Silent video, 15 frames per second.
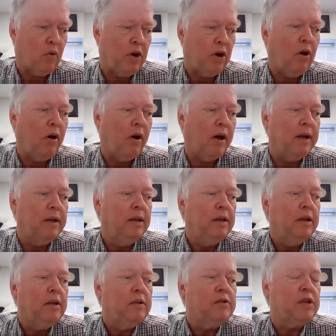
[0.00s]
going on.
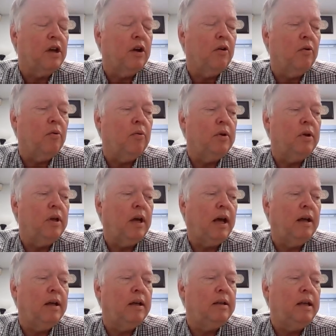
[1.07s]
So
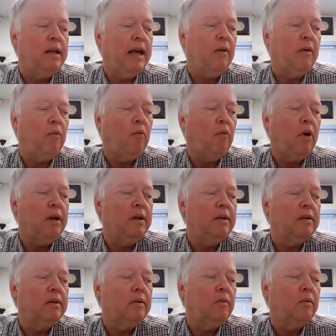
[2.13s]
uh, yeah, what
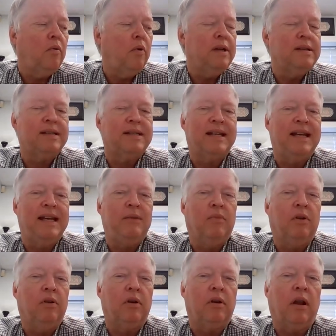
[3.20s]
what does
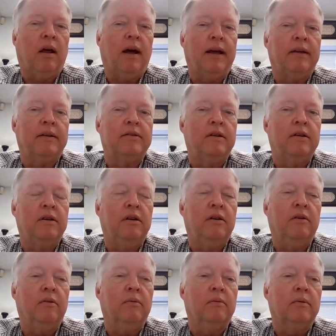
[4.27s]
team look like to
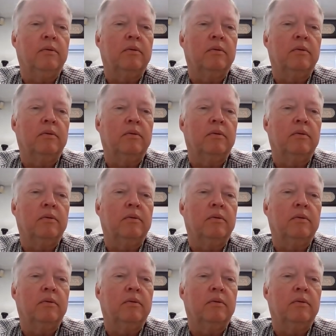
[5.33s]
you?